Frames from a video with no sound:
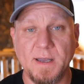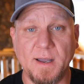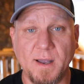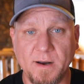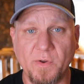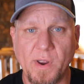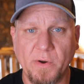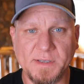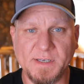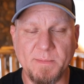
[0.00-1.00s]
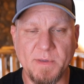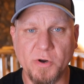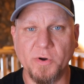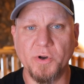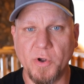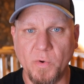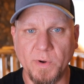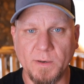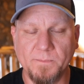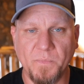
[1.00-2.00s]
Another area is going to be your
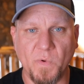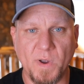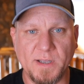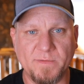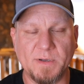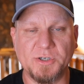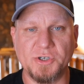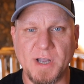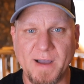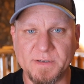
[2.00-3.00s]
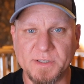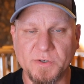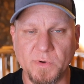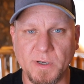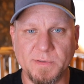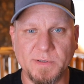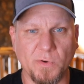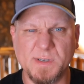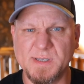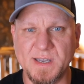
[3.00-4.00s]
encoding, right? Do you have a bunch of JavaScript
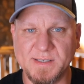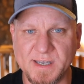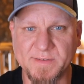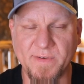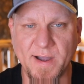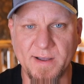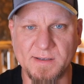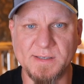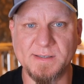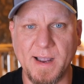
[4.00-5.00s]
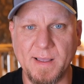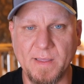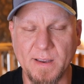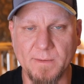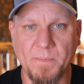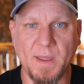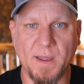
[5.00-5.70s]
or CSS files, styling?